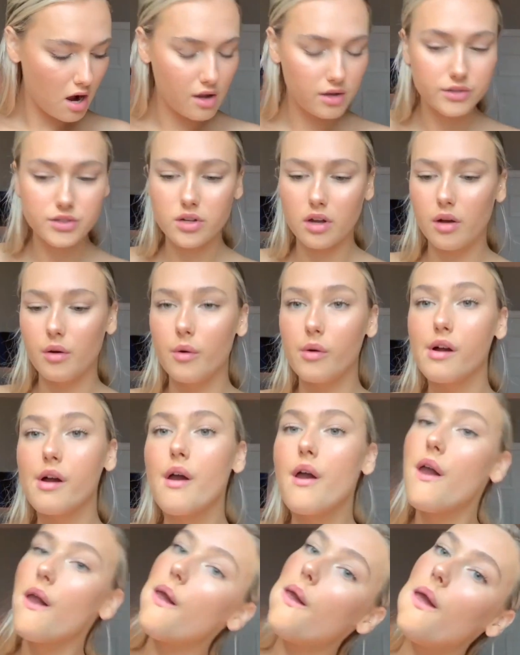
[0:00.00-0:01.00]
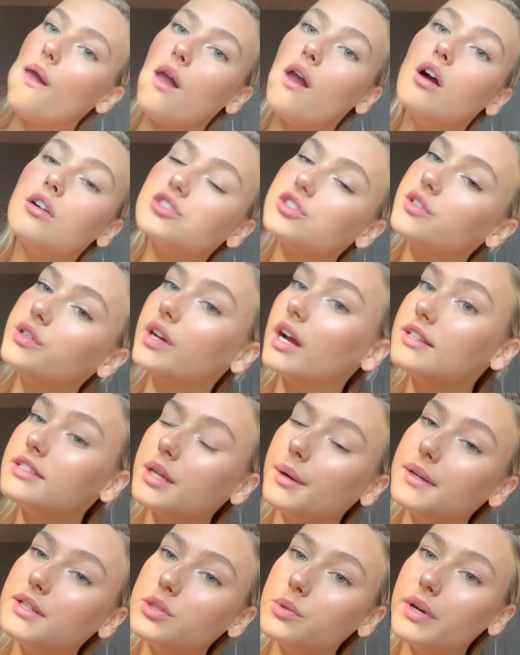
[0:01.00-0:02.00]
So I'll show you guys
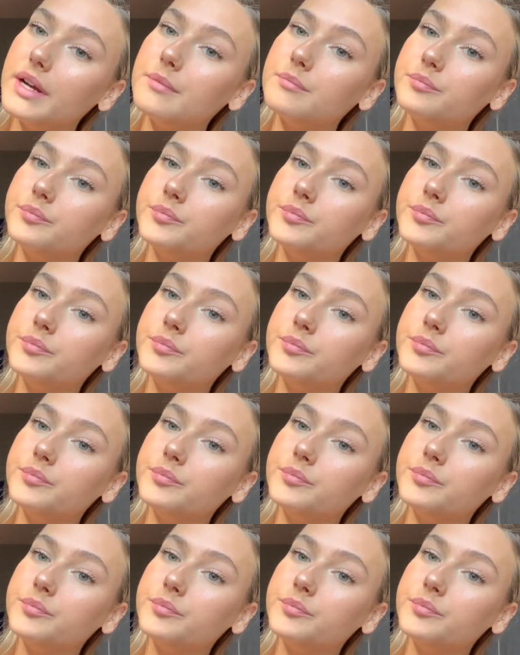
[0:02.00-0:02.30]
how I do it.